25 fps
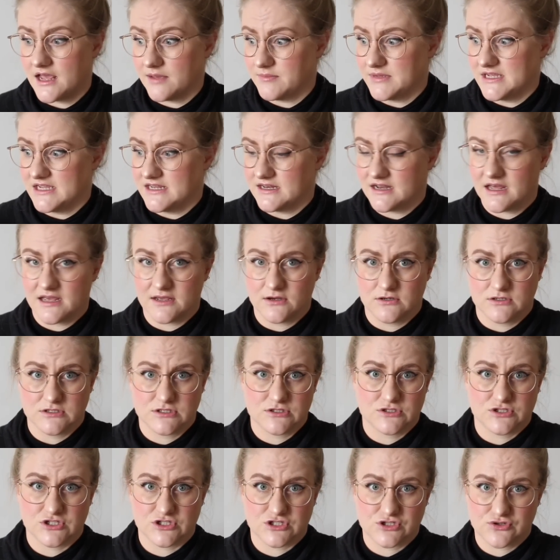I mean, I
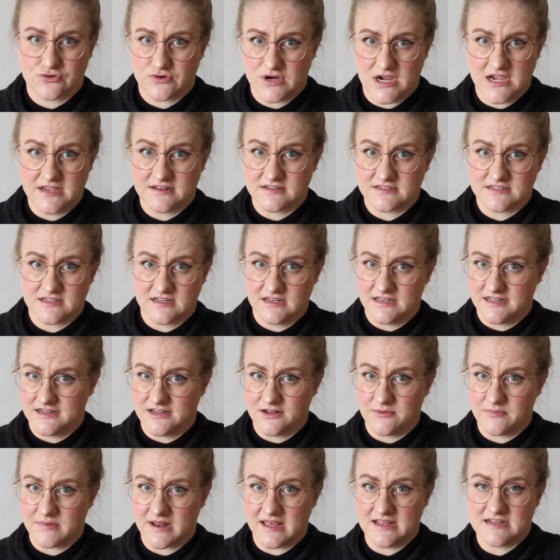also just created a
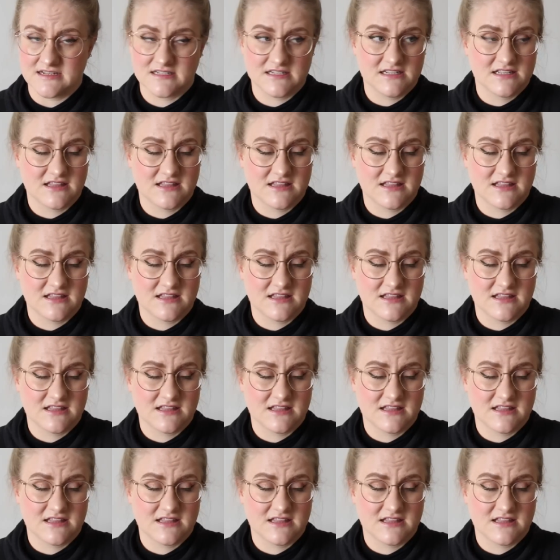linen blend.